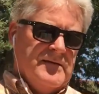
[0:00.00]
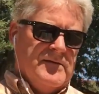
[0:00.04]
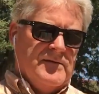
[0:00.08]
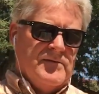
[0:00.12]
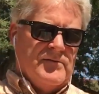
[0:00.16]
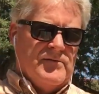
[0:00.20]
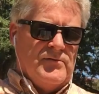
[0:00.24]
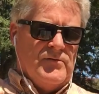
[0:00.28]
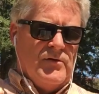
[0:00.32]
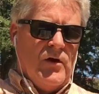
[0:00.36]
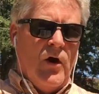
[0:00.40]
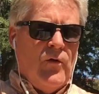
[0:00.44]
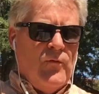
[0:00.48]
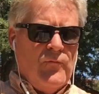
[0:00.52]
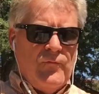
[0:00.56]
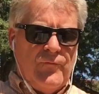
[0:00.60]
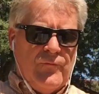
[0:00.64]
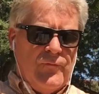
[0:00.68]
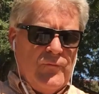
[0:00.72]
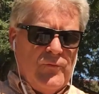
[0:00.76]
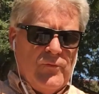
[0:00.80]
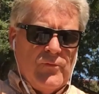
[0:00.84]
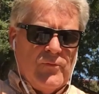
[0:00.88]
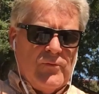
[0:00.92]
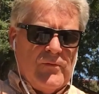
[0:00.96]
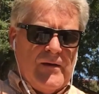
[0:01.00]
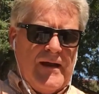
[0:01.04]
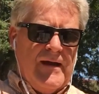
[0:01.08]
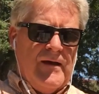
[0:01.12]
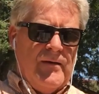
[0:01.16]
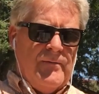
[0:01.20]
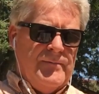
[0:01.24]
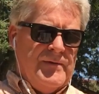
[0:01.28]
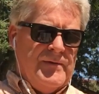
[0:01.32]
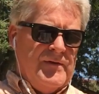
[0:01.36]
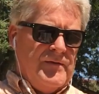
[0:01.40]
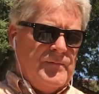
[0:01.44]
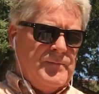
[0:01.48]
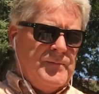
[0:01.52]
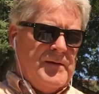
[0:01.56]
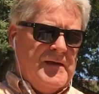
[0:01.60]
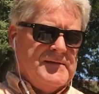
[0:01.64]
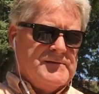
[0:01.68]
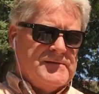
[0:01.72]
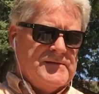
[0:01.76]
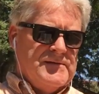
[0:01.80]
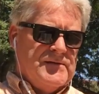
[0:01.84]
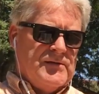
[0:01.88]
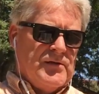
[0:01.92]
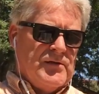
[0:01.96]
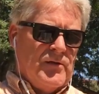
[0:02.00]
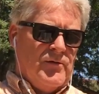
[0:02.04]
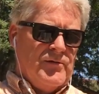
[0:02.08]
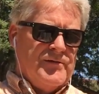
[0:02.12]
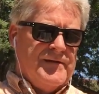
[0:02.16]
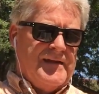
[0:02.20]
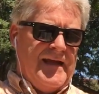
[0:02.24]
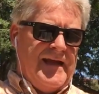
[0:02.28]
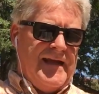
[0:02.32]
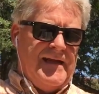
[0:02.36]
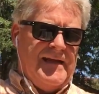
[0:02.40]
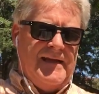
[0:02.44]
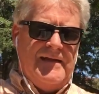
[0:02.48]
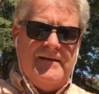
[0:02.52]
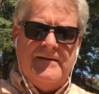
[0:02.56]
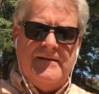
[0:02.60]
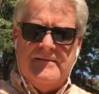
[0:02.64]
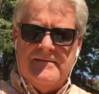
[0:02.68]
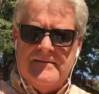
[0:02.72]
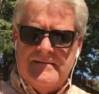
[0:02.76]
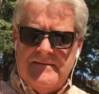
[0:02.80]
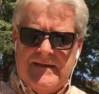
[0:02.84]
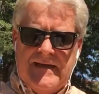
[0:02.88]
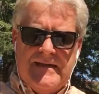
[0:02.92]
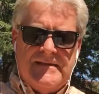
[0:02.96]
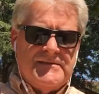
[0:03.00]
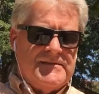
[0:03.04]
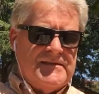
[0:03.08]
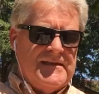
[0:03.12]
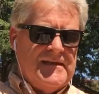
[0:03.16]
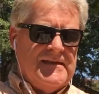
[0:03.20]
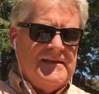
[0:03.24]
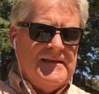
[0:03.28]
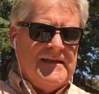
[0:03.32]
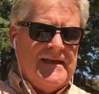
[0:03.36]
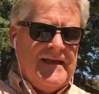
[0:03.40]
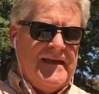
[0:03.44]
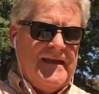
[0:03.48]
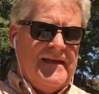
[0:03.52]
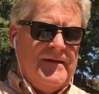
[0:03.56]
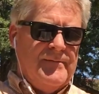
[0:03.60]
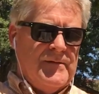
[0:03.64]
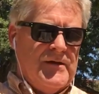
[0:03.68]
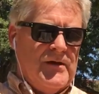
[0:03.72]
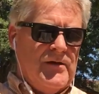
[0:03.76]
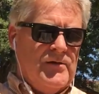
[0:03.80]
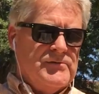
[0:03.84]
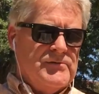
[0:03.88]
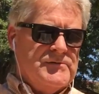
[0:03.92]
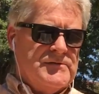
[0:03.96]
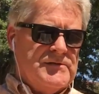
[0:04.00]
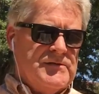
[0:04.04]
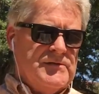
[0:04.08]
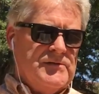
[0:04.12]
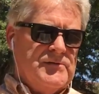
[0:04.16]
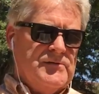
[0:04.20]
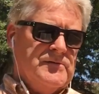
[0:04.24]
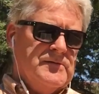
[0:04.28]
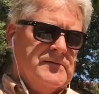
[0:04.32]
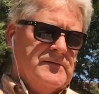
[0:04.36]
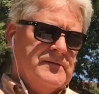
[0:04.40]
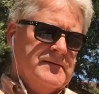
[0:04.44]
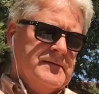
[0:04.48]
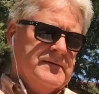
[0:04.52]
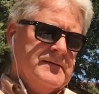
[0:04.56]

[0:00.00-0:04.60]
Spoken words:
Don't fool around, Ms. Benson told Danny. Then she let him go too.